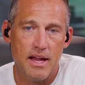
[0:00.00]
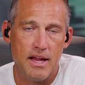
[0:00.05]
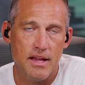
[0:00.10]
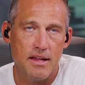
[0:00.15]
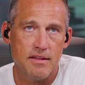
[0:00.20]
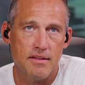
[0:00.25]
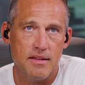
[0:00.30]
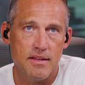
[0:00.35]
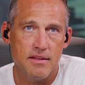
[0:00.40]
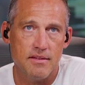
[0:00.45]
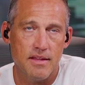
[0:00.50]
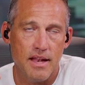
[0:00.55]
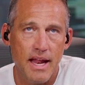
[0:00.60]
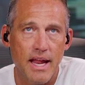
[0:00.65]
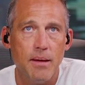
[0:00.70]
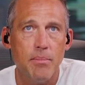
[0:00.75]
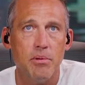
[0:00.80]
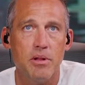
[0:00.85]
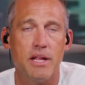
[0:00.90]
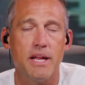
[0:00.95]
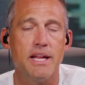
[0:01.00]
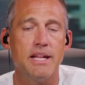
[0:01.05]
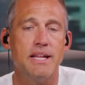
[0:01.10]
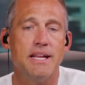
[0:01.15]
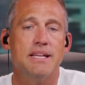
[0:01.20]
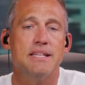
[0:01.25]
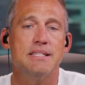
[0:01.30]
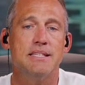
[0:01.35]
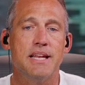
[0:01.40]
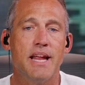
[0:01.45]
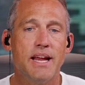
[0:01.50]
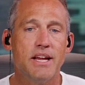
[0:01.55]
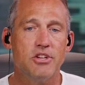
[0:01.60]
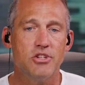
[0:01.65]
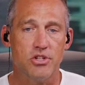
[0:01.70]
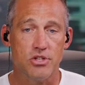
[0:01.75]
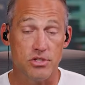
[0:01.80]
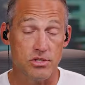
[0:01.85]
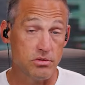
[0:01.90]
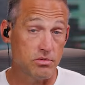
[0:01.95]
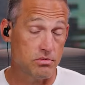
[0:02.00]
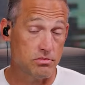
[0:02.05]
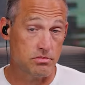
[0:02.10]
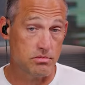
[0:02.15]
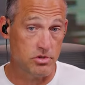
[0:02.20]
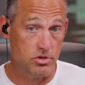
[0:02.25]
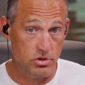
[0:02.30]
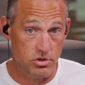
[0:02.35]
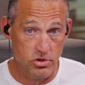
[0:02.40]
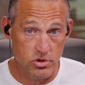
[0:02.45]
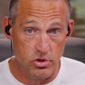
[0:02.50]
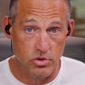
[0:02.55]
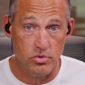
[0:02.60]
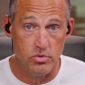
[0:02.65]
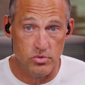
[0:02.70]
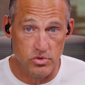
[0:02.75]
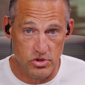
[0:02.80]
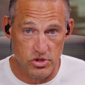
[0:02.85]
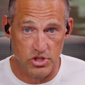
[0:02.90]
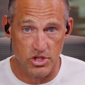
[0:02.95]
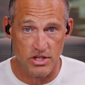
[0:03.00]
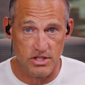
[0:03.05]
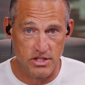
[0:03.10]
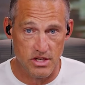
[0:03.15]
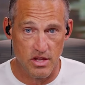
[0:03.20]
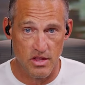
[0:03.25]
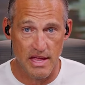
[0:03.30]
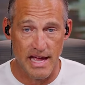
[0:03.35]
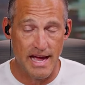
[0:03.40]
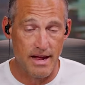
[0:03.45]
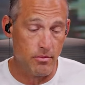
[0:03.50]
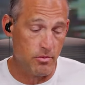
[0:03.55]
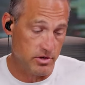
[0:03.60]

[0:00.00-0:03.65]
is, is enabling these nations to do just that.